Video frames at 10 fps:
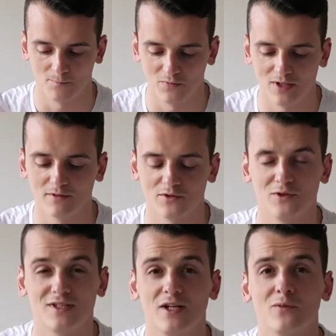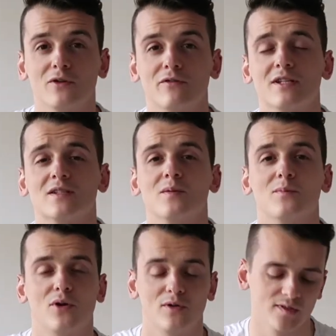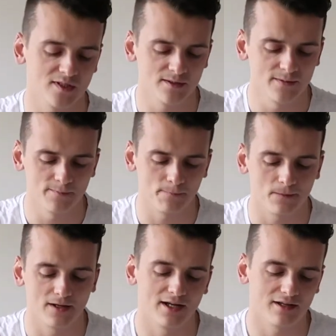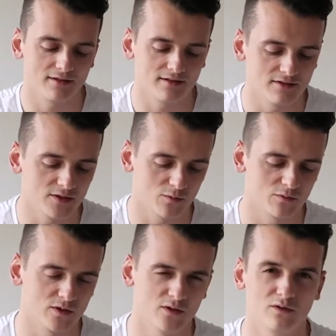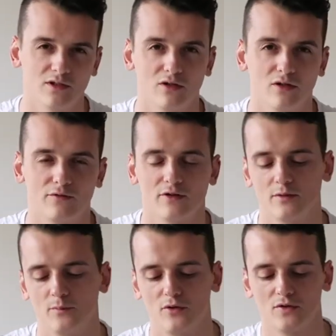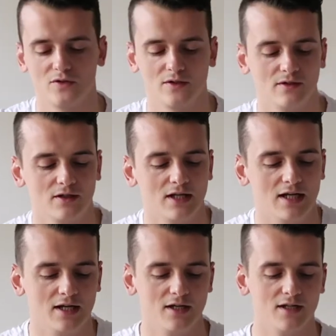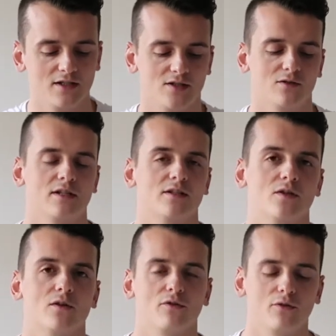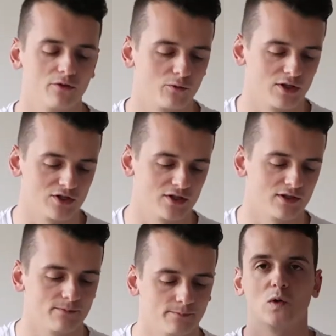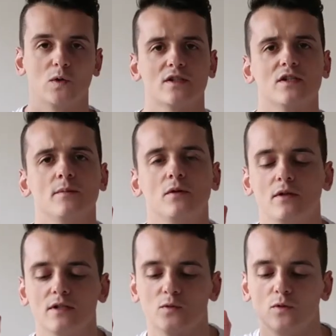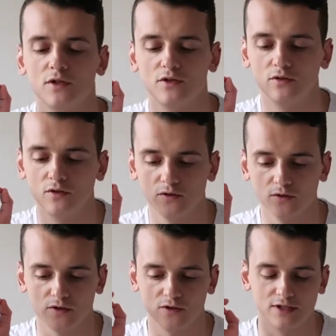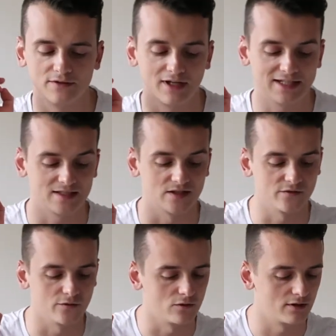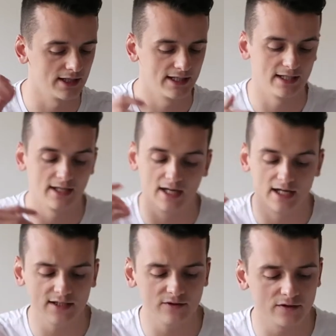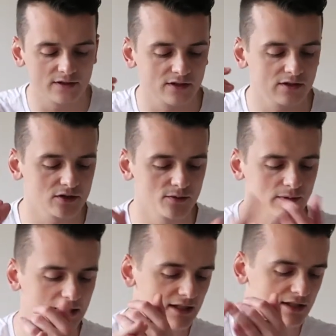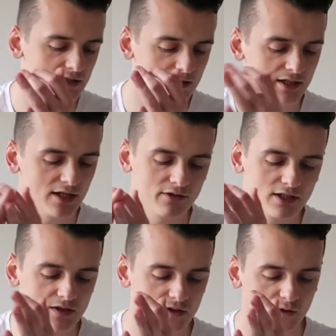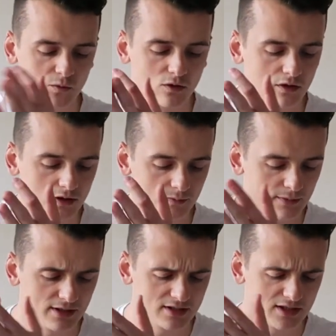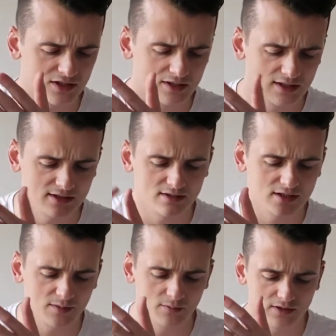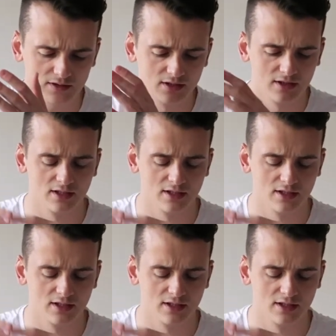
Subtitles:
be able to attend one of these in person, and I think this one was only offered in person. So let's go through the question. Question number 1 is, what do you use your devices for? And I noted down communication, navigation, work, meditation, entertainment,